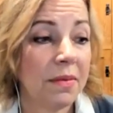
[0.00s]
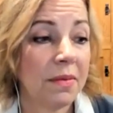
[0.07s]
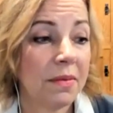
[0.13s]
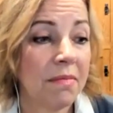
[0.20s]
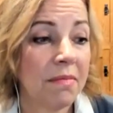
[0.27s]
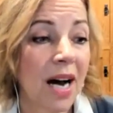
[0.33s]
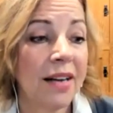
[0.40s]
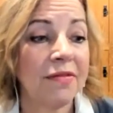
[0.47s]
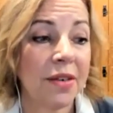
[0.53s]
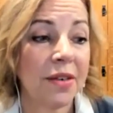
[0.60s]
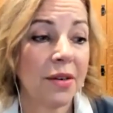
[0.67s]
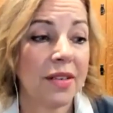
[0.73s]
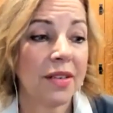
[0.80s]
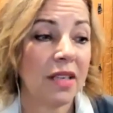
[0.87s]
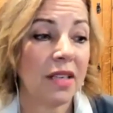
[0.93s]
my
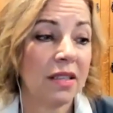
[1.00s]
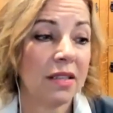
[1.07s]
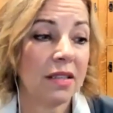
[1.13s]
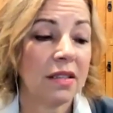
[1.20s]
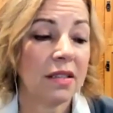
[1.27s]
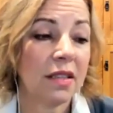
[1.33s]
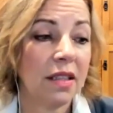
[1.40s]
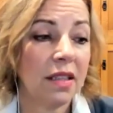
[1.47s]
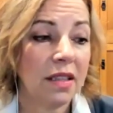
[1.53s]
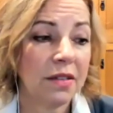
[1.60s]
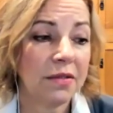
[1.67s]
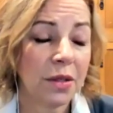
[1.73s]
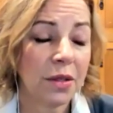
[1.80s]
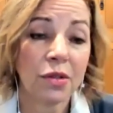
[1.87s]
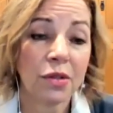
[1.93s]
focus on the
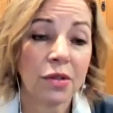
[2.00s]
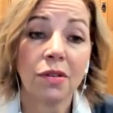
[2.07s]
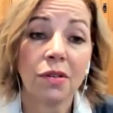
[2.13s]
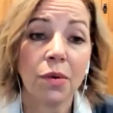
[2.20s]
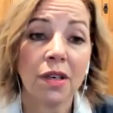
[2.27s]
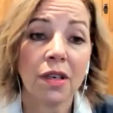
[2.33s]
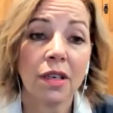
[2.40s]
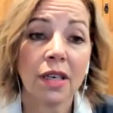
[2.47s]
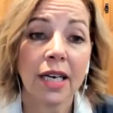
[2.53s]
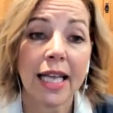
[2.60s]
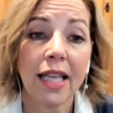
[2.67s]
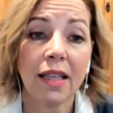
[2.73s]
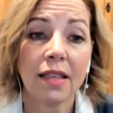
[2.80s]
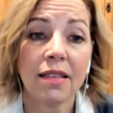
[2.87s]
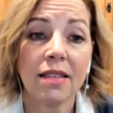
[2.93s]
future of work
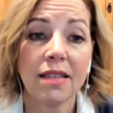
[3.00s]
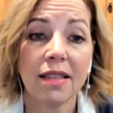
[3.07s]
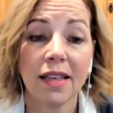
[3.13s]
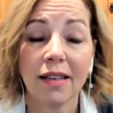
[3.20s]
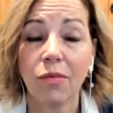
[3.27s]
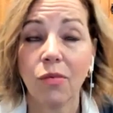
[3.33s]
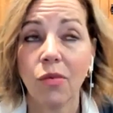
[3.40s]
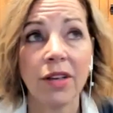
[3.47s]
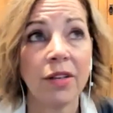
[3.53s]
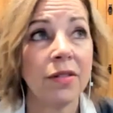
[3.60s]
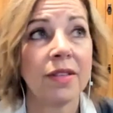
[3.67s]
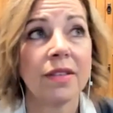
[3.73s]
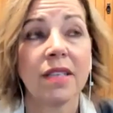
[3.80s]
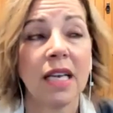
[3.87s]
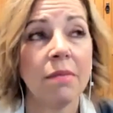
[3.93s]
is that one of
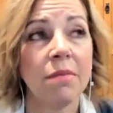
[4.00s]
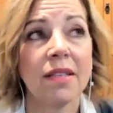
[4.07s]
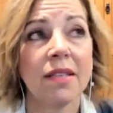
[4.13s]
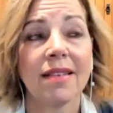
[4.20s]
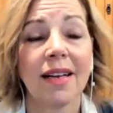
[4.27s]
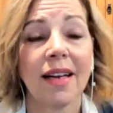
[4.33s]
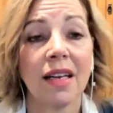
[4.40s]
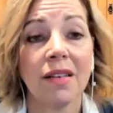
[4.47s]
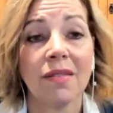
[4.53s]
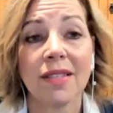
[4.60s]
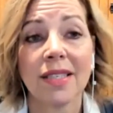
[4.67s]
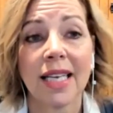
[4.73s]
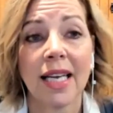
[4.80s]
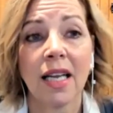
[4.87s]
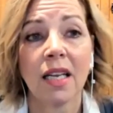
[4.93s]
the statements that I have
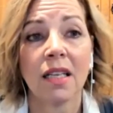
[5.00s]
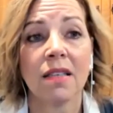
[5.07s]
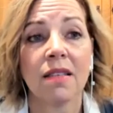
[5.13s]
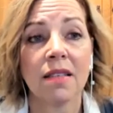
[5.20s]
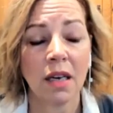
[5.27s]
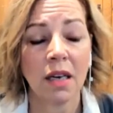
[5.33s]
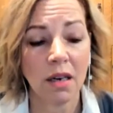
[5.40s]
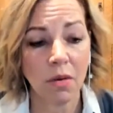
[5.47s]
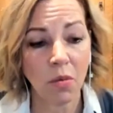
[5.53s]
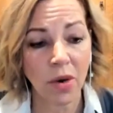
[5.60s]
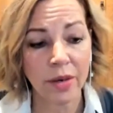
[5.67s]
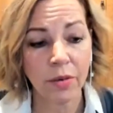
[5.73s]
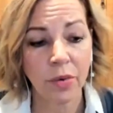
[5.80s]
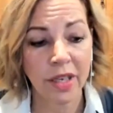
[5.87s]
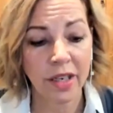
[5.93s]
said is that
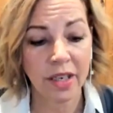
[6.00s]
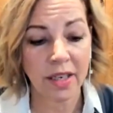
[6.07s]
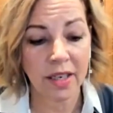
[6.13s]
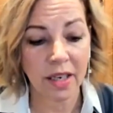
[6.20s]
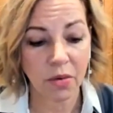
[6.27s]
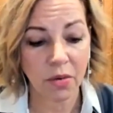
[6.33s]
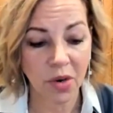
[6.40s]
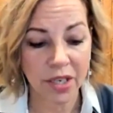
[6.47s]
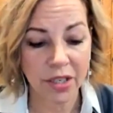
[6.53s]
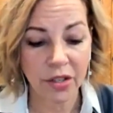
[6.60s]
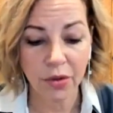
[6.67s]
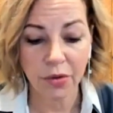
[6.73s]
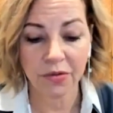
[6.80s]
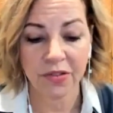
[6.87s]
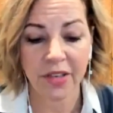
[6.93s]
when
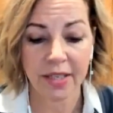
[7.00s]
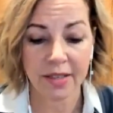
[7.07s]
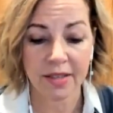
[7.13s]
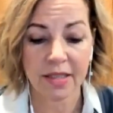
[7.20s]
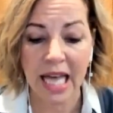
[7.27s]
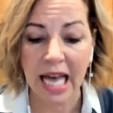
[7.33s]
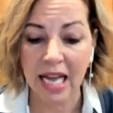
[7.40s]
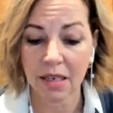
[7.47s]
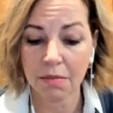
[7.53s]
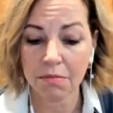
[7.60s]
you face that